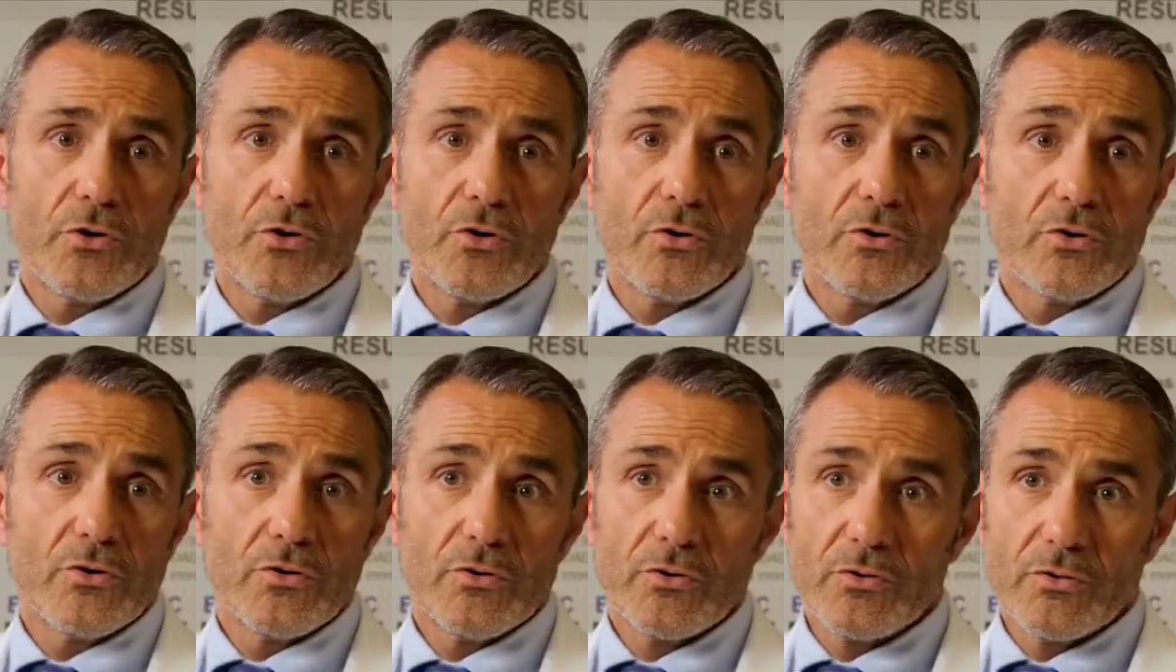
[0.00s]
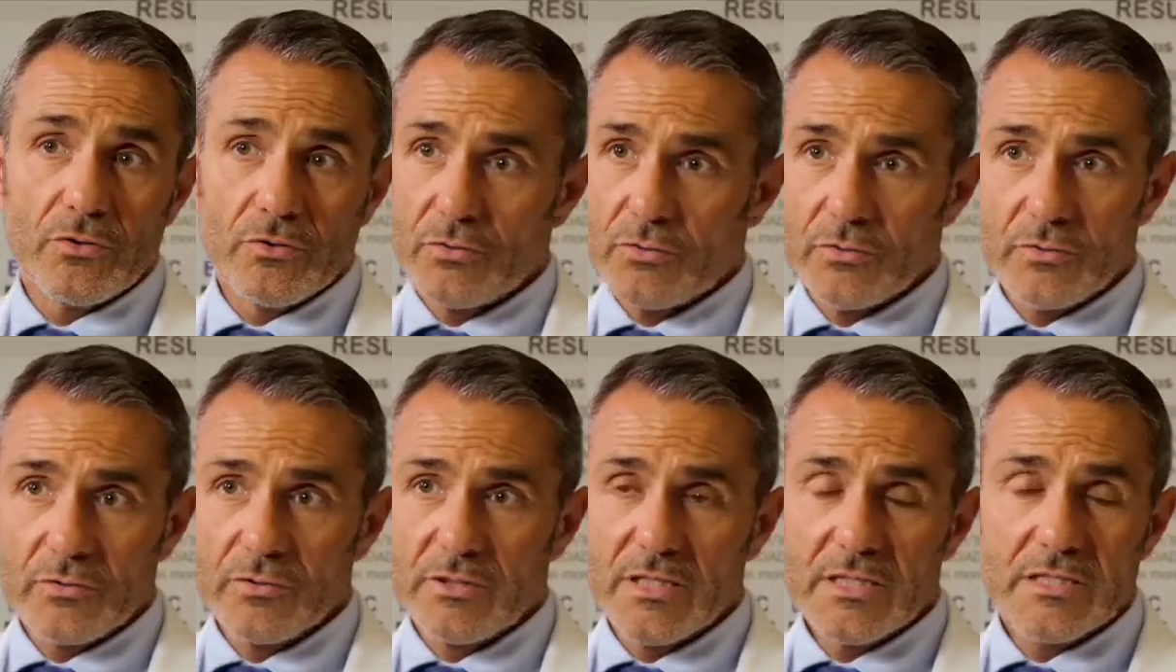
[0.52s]
of two
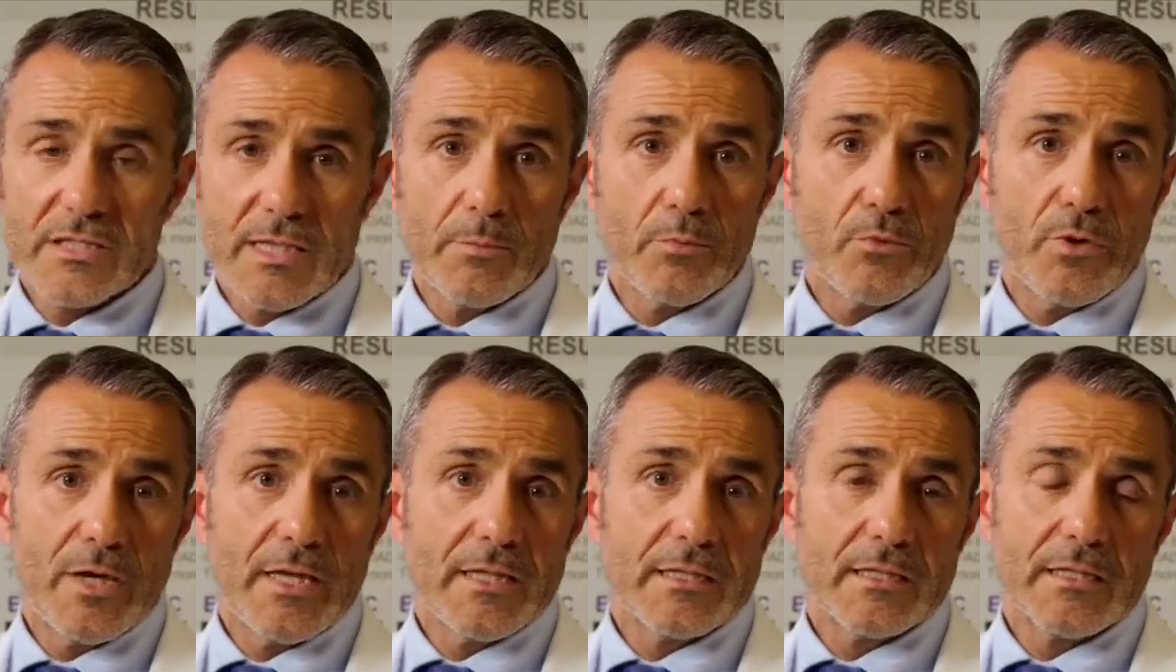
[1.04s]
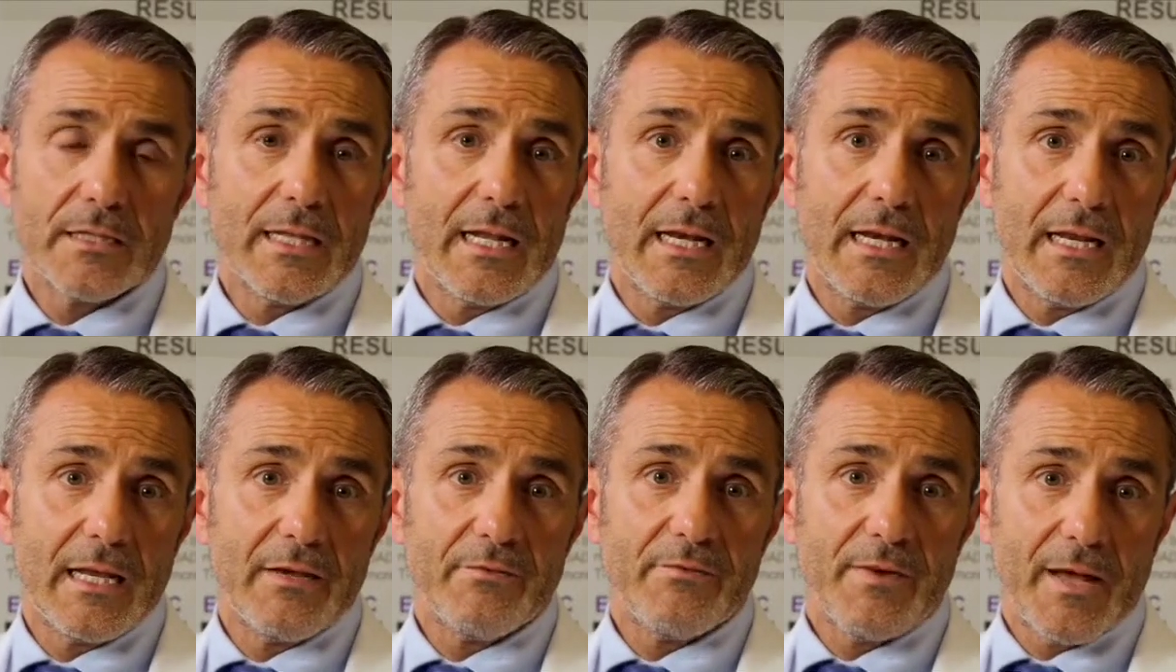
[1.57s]
types
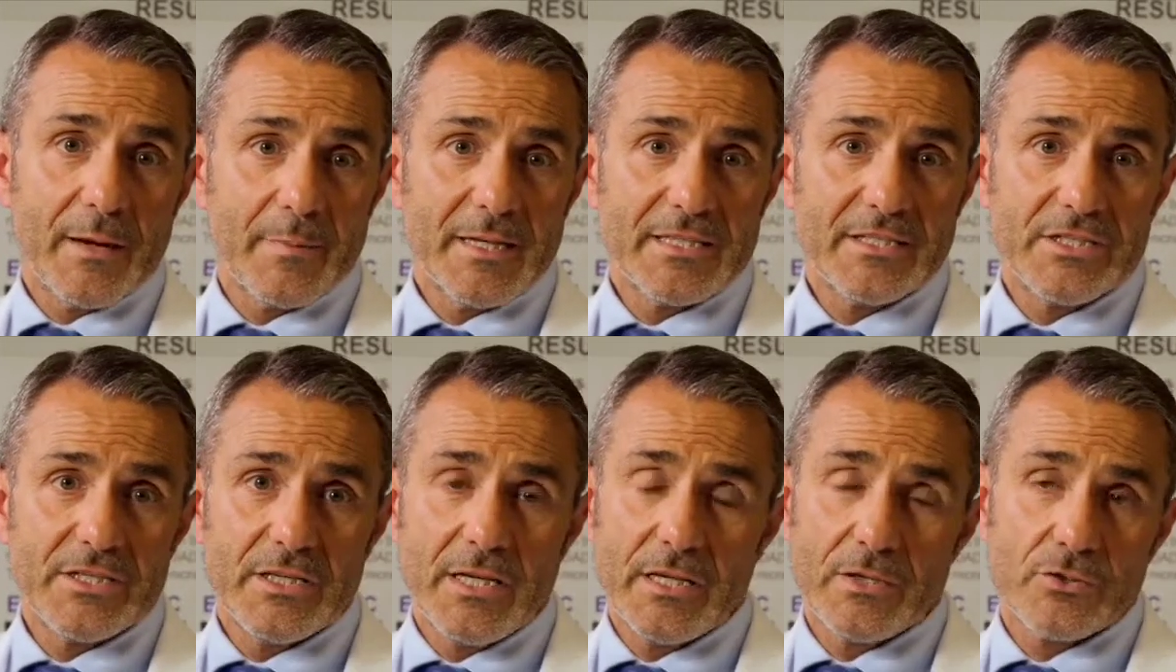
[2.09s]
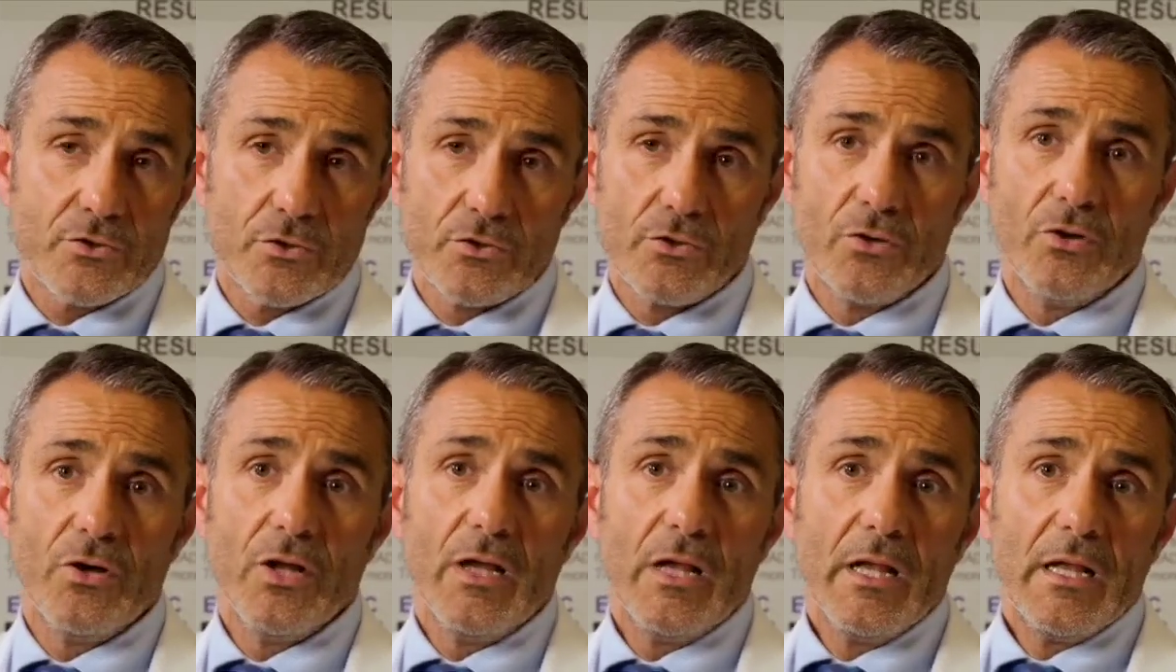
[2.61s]
cholinergic
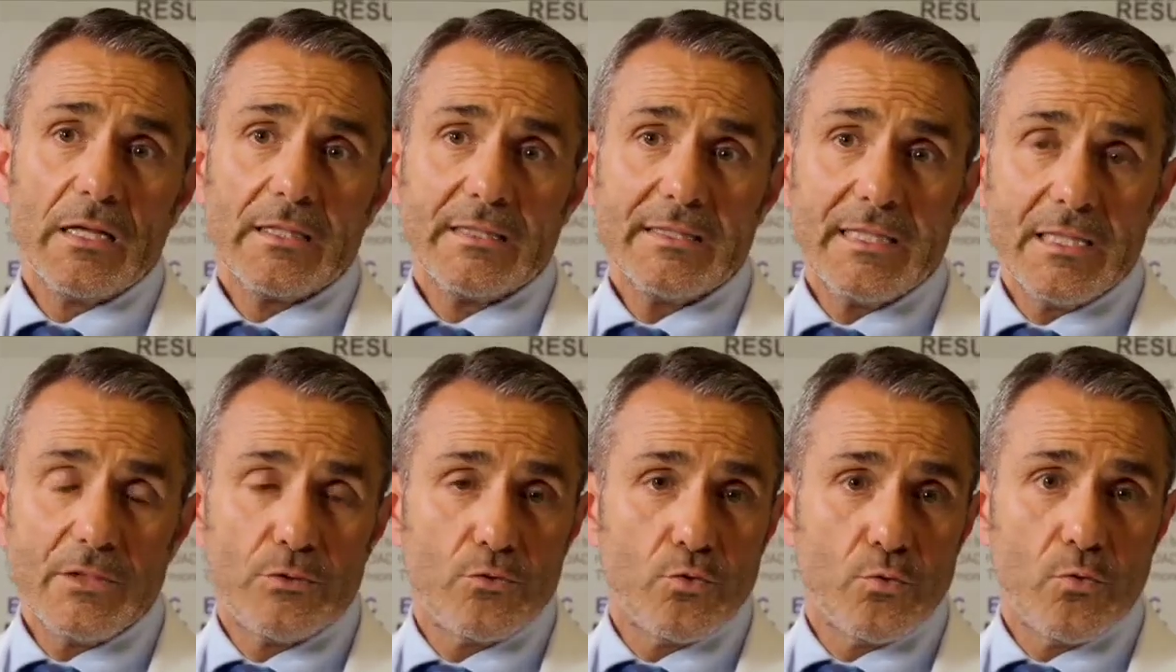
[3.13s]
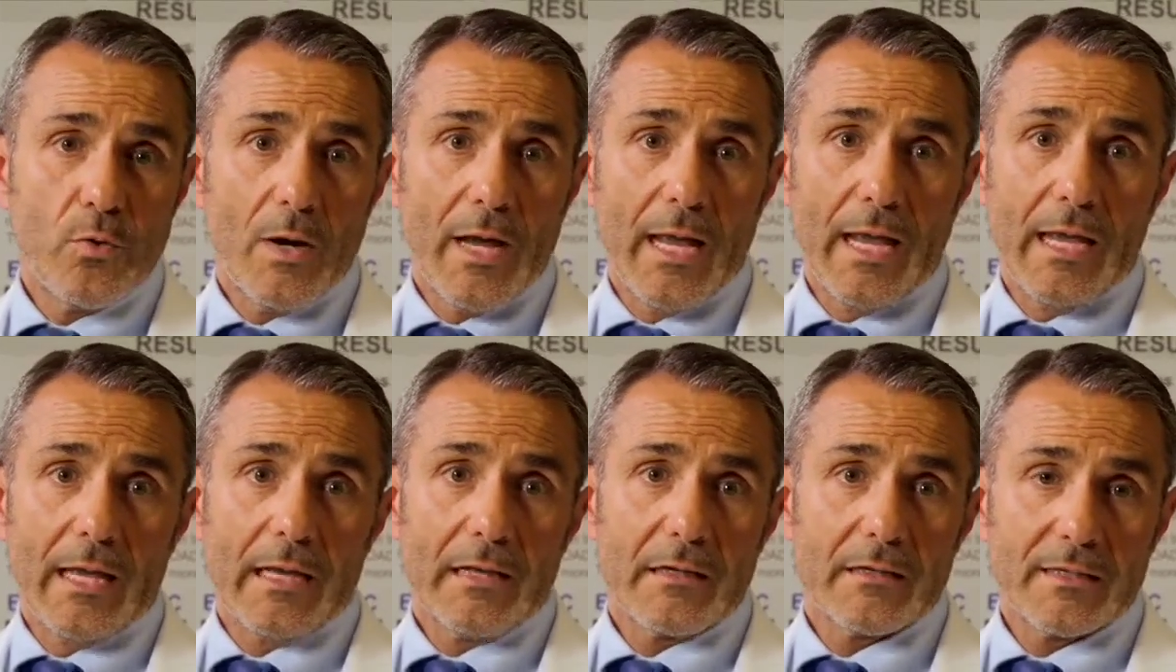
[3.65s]
drugs and
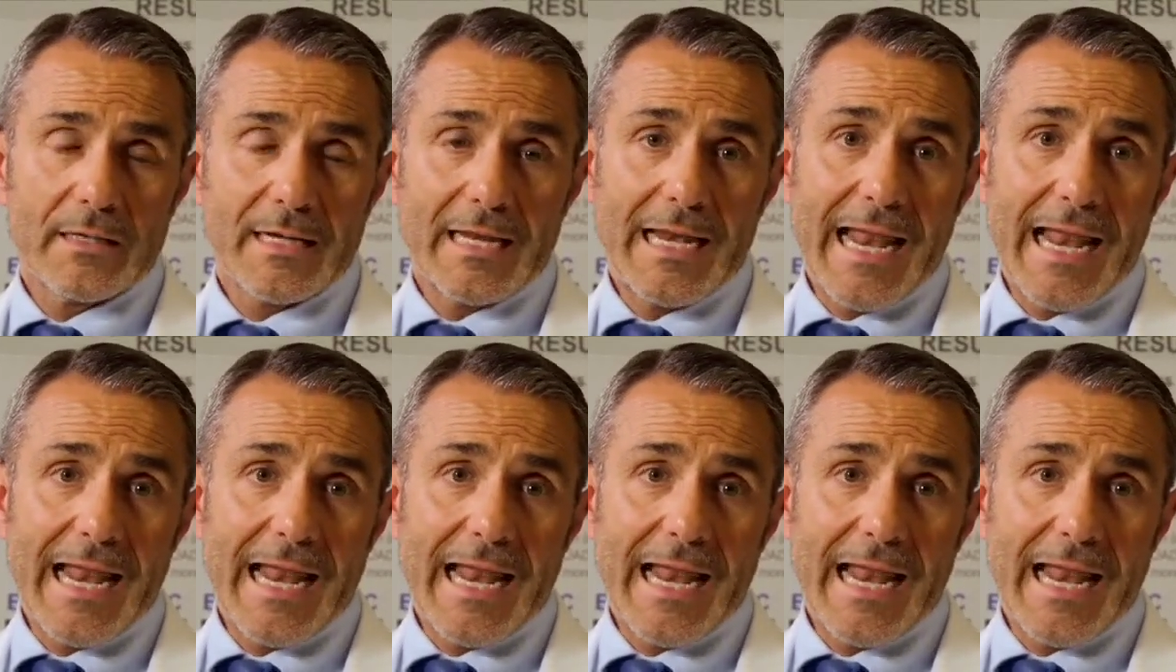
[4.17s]
glutamate